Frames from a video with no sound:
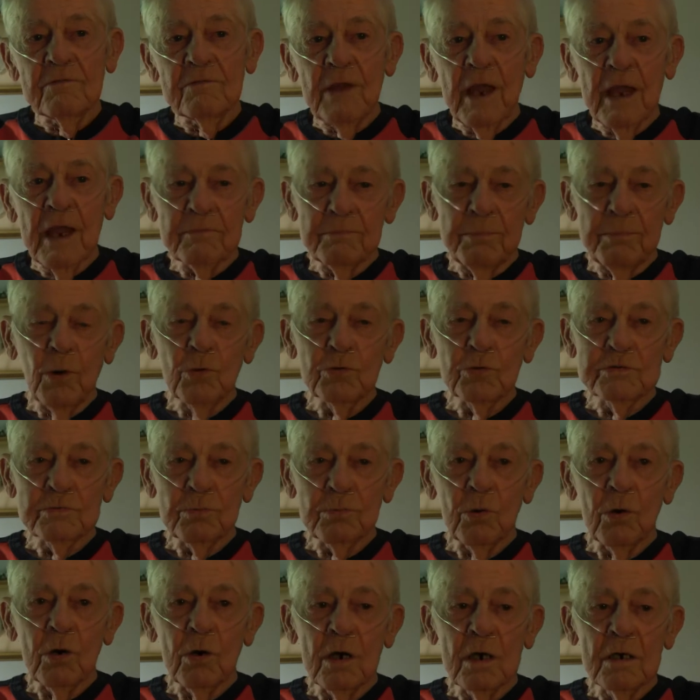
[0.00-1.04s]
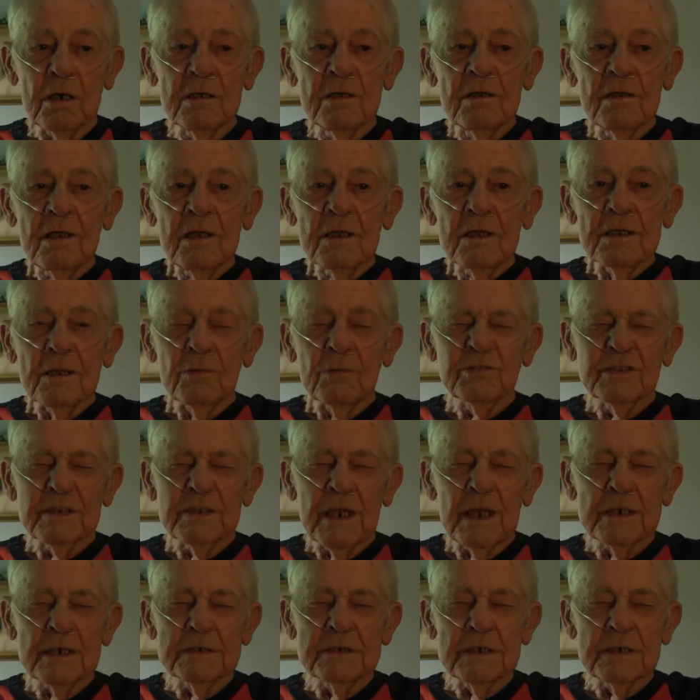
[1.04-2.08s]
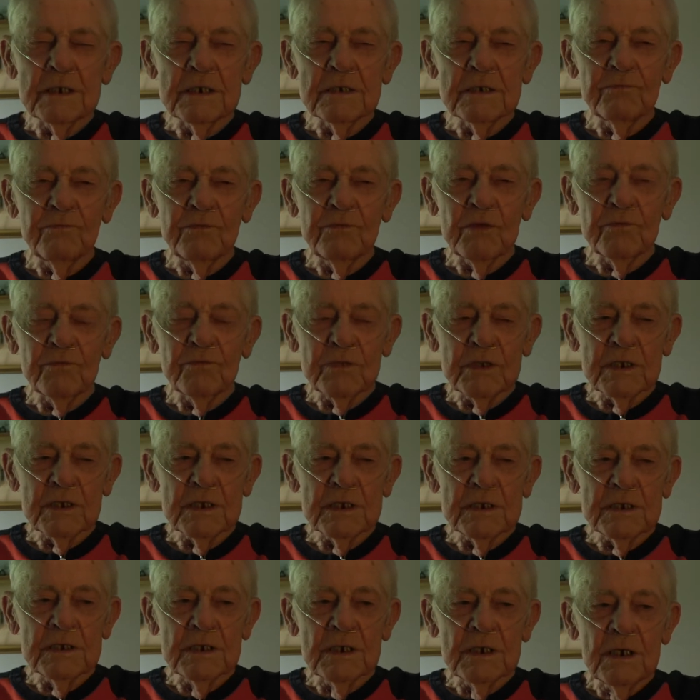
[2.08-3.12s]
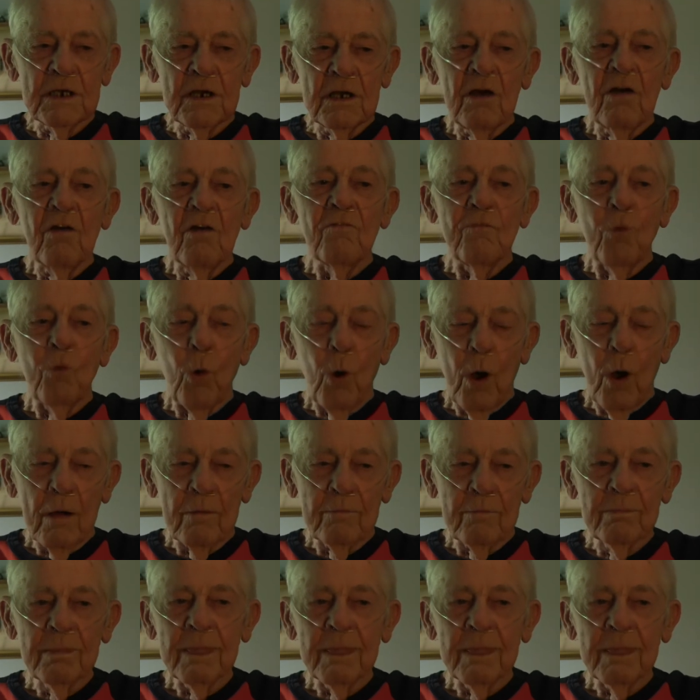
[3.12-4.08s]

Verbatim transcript: at post-war. It was nineteen fifty-four,